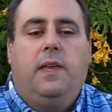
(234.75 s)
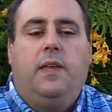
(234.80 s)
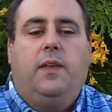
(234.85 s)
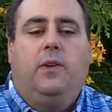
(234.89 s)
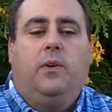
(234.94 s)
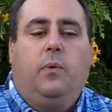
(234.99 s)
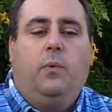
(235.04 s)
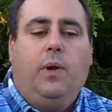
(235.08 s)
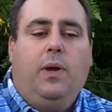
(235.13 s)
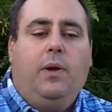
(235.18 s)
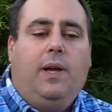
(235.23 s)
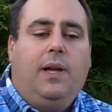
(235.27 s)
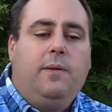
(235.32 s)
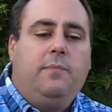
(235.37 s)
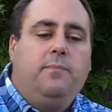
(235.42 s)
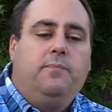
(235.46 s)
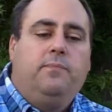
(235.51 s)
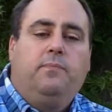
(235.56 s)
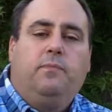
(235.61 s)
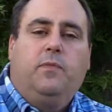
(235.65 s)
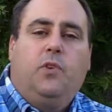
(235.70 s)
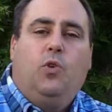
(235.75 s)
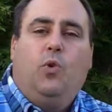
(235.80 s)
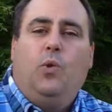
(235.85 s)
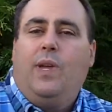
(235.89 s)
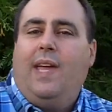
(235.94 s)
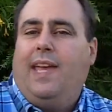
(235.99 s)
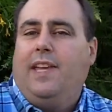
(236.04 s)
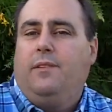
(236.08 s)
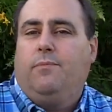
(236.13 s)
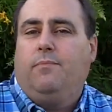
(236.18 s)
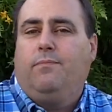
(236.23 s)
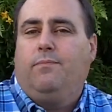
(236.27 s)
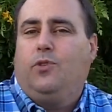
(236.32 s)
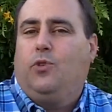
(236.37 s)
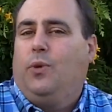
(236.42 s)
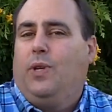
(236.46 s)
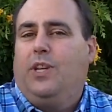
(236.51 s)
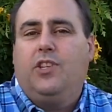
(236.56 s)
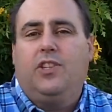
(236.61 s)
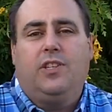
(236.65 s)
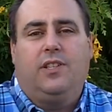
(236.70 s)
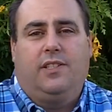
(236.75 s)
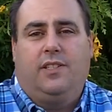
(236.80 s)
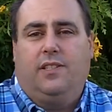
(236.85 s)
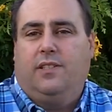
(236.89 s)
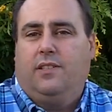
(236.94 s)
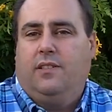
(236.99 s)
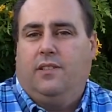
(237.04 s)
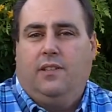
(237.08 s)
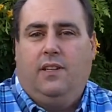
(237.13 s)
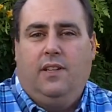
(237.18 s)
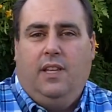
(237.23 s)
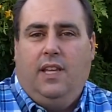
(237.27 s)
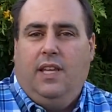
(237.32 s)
You know, create traditions.